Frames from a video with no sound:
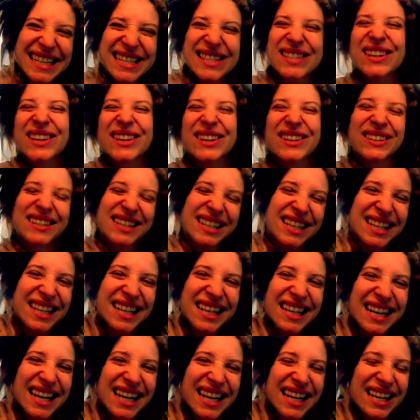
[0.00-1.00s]
So,
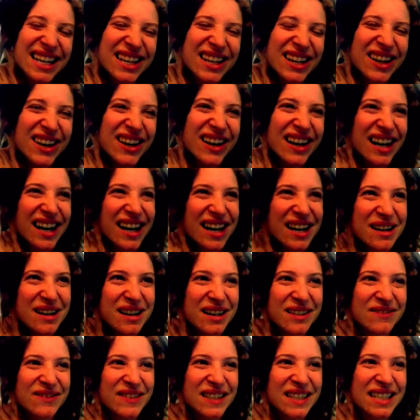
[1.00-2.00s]
you
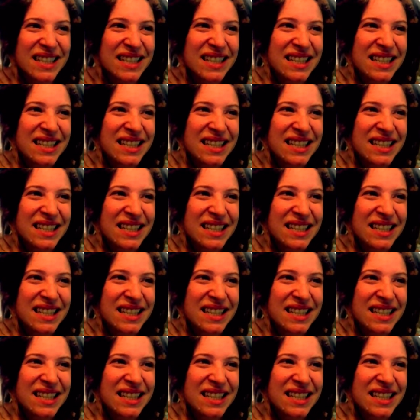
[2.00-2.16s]
know,